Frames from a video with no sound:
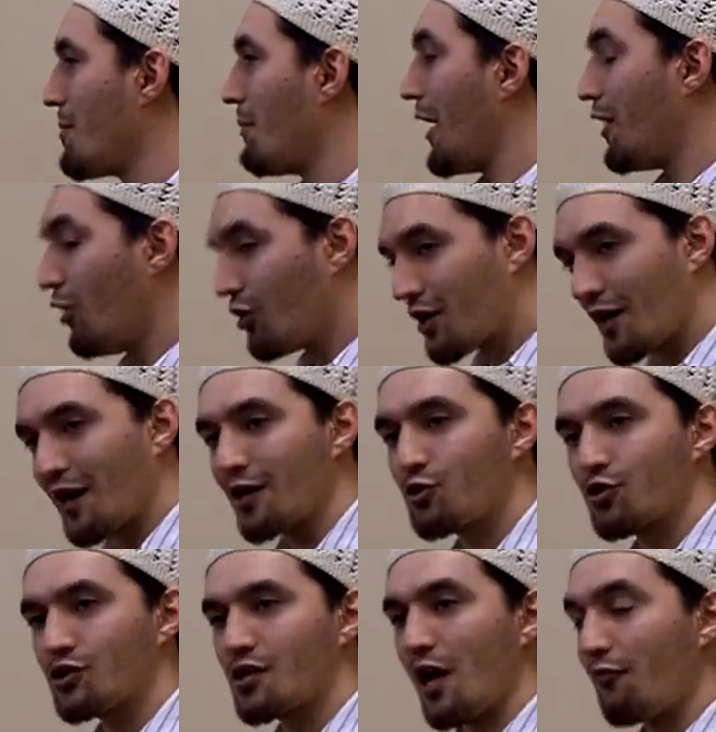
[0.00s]
By looking
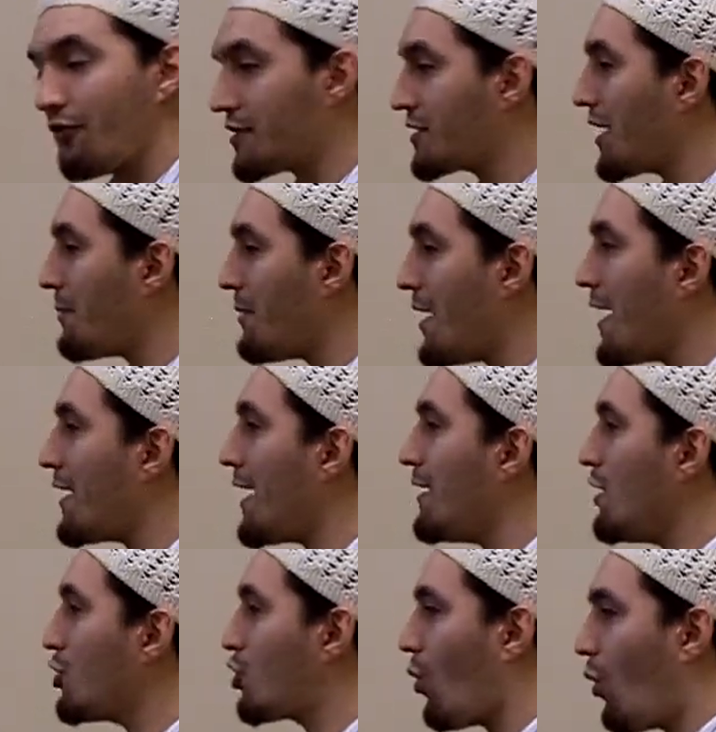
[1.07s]
at yourself and saying, man, I
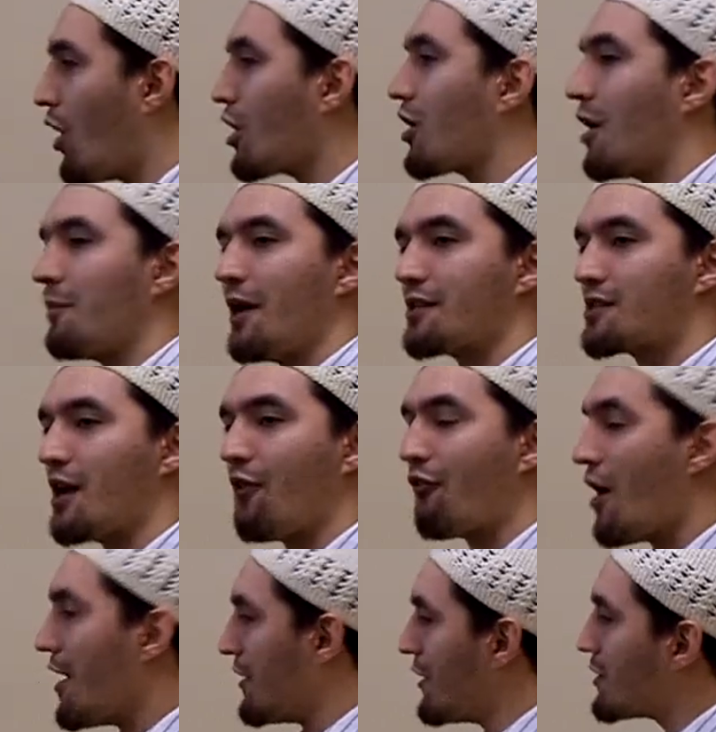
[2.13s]
need to work on
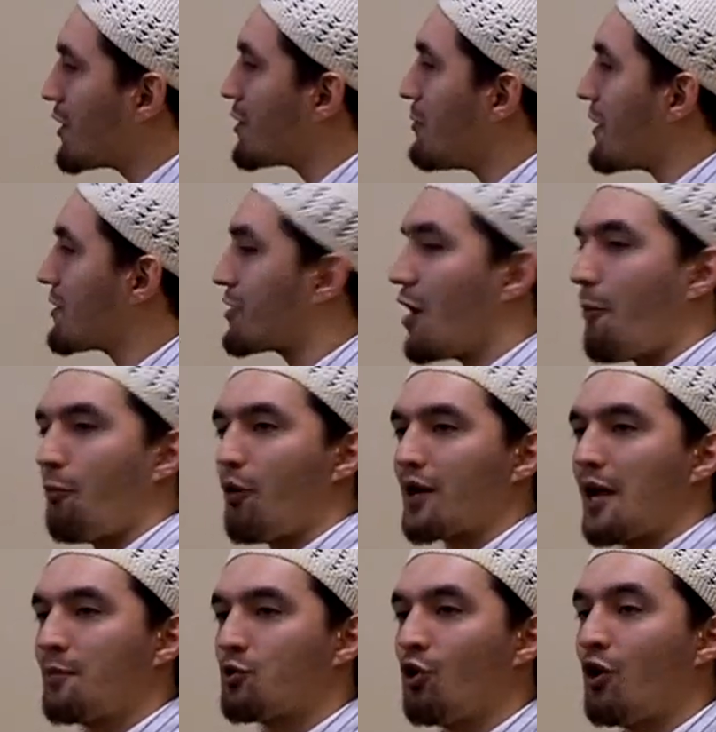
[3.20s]
myself. This is messed up what
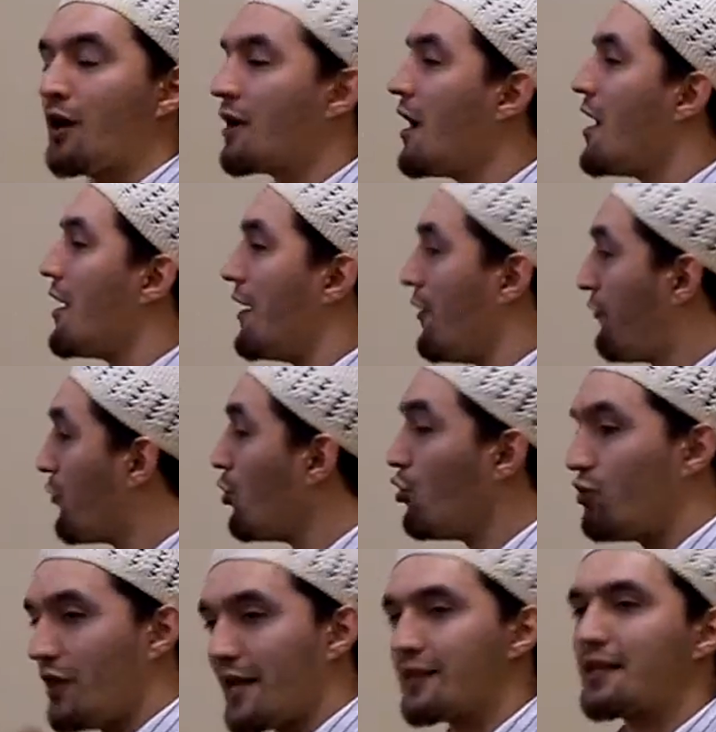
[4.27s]
I'm doing. If
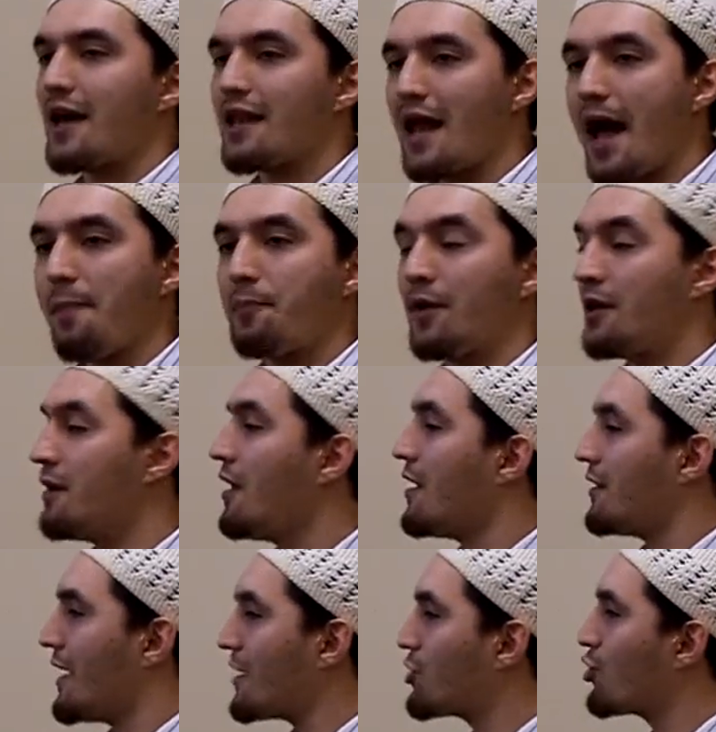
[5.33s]
you let that happen,
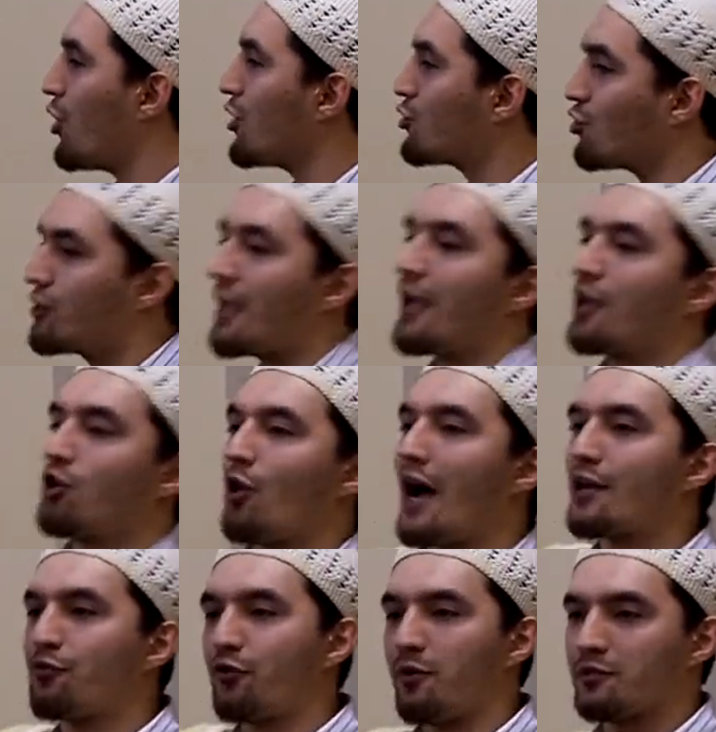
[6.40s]
that's going to take you
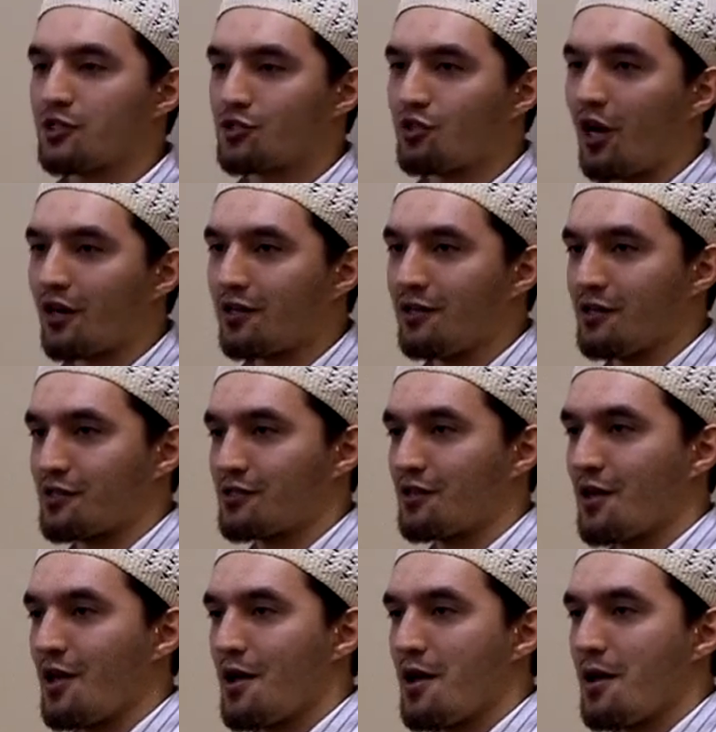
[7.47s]
out from this darkness.
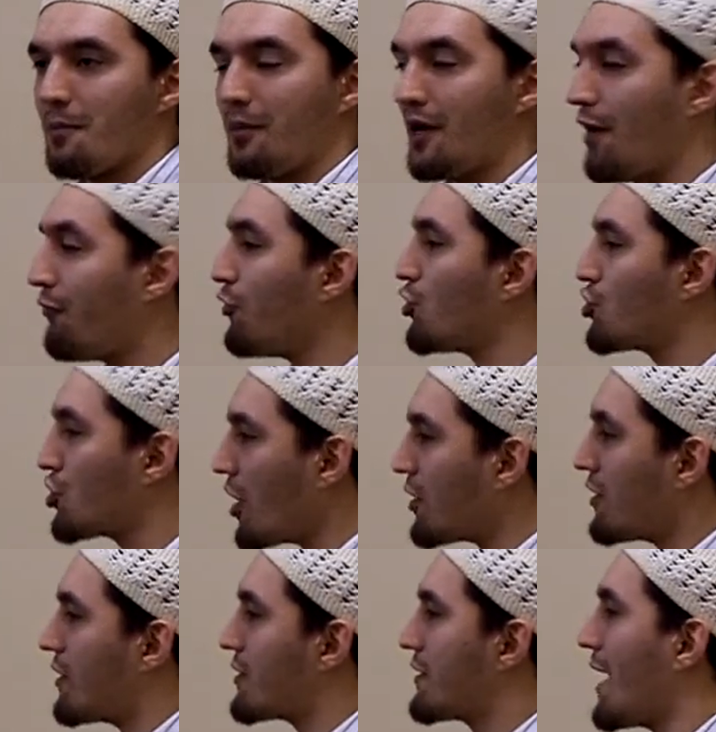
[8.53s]
But if you
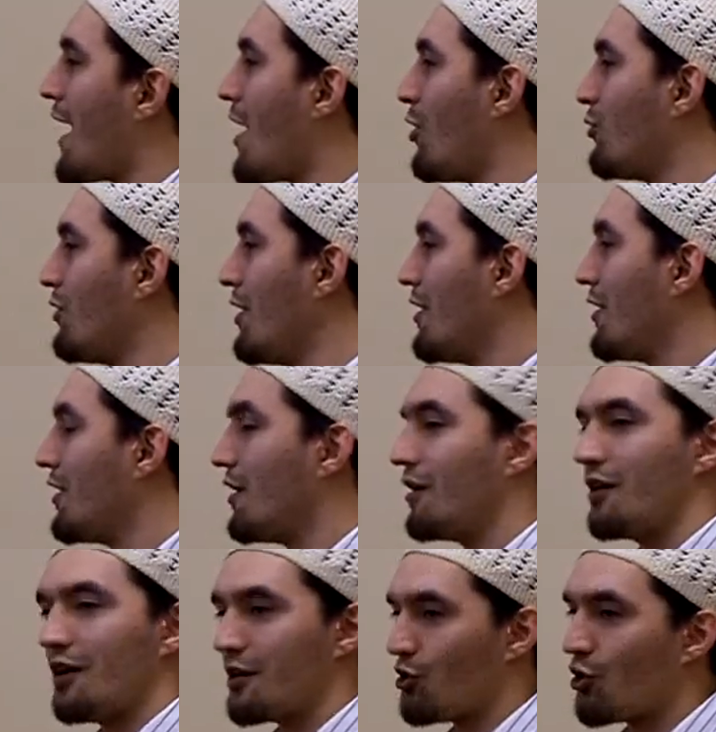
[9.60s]
shut this down,
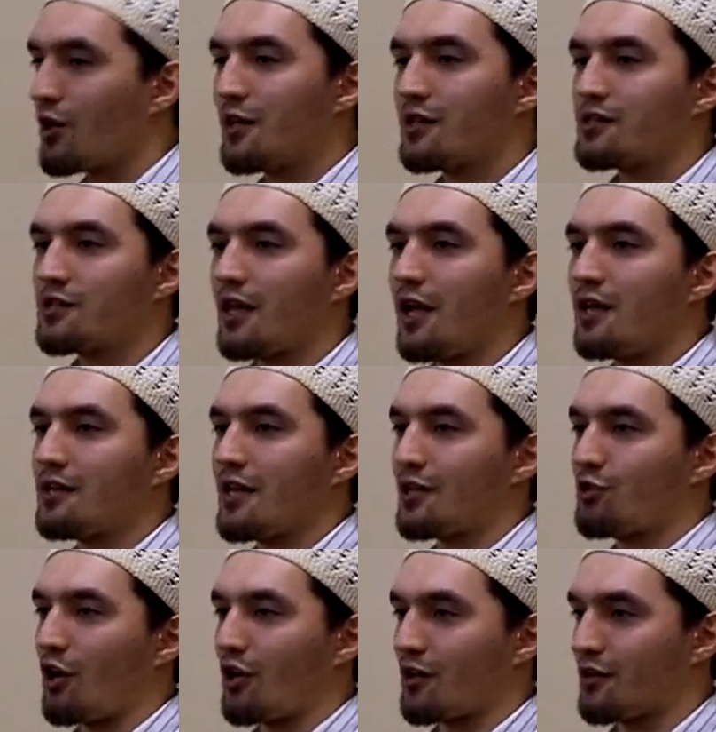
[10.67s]
you're going to stay in
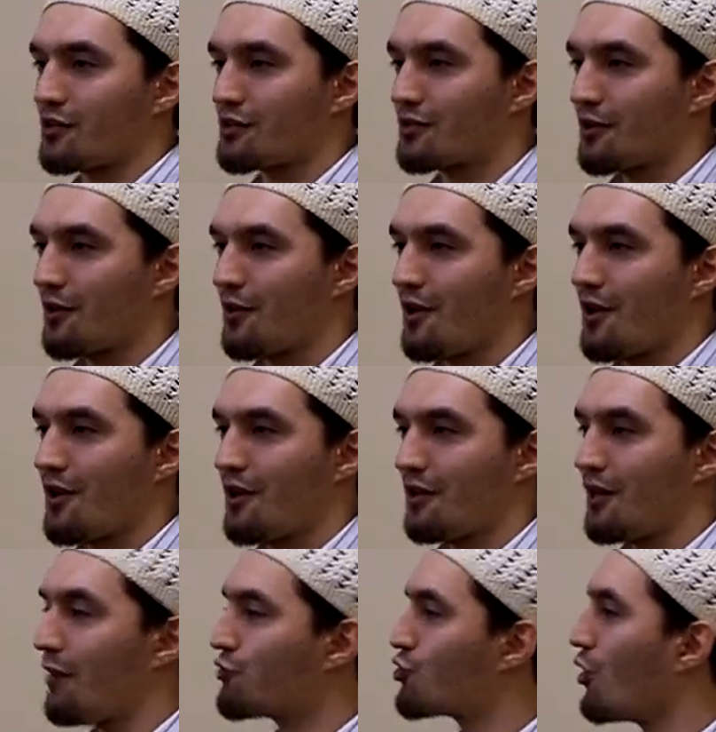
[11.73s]
that darkness.
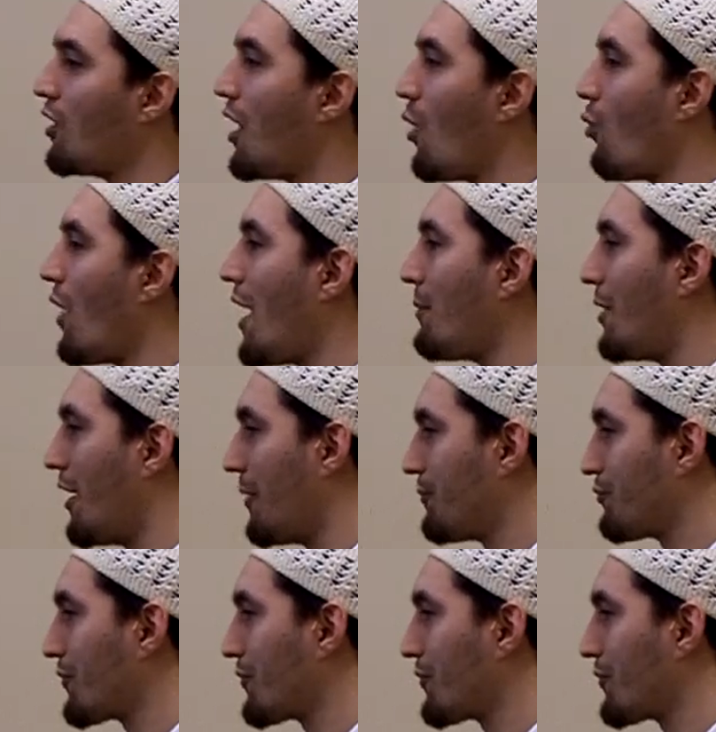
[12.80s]
Nafsul lawama.